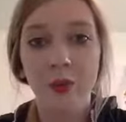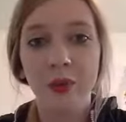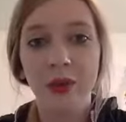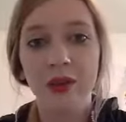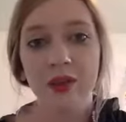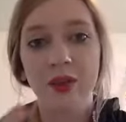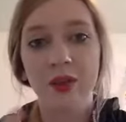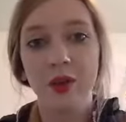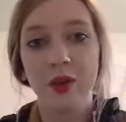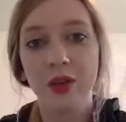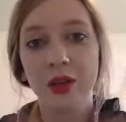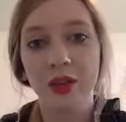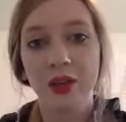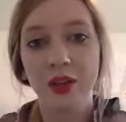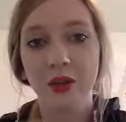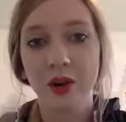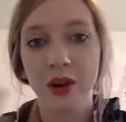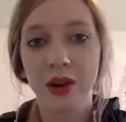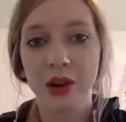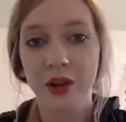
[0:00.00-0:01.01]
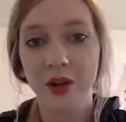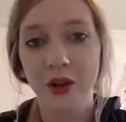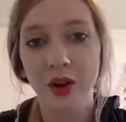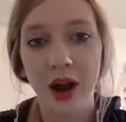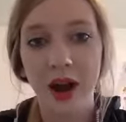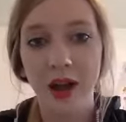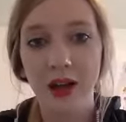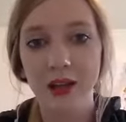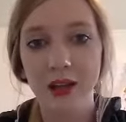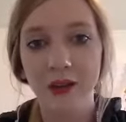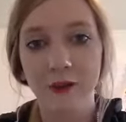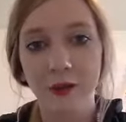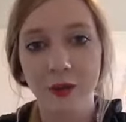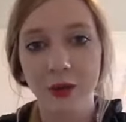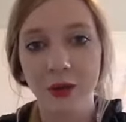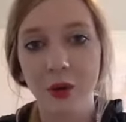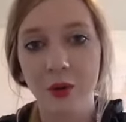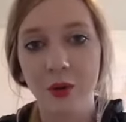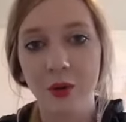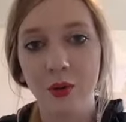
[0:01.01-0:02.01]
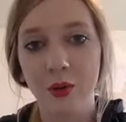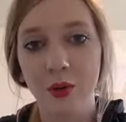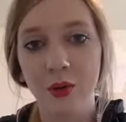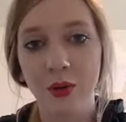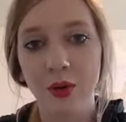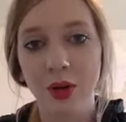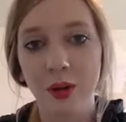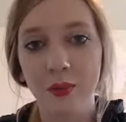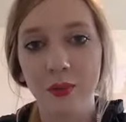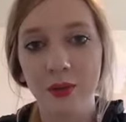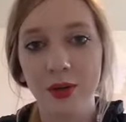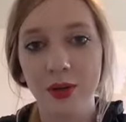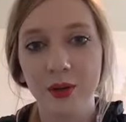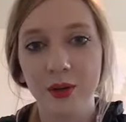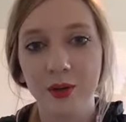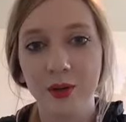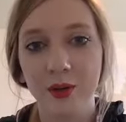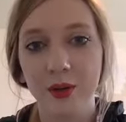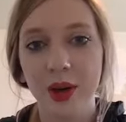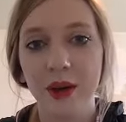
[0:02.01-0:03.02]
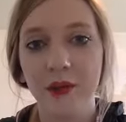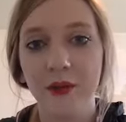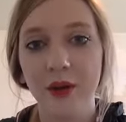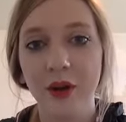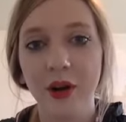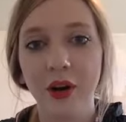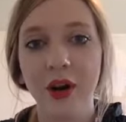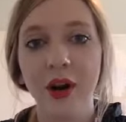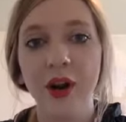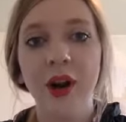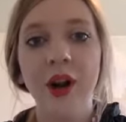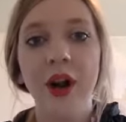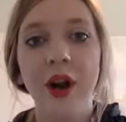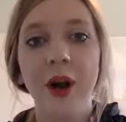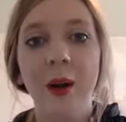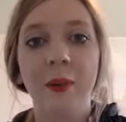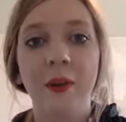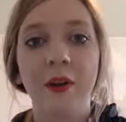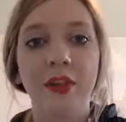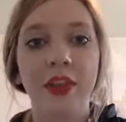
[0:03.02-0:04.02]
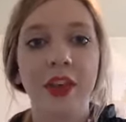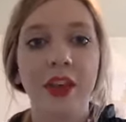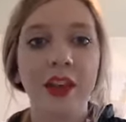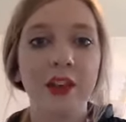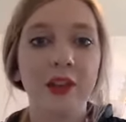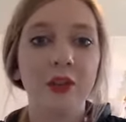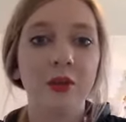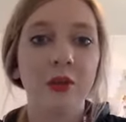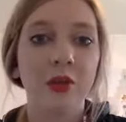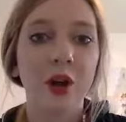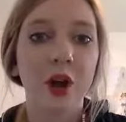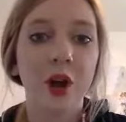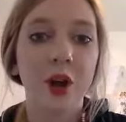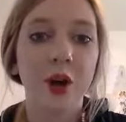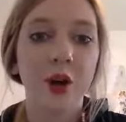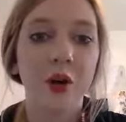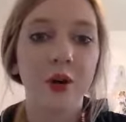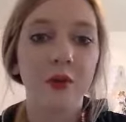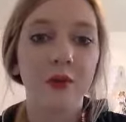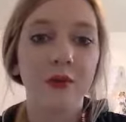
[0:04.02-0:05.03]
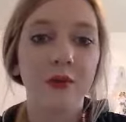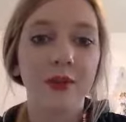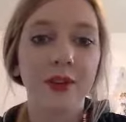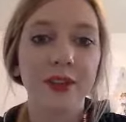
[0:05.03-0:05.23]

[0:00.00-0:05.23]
and so you get the regular ads for local companies or whatever, but then you go visit.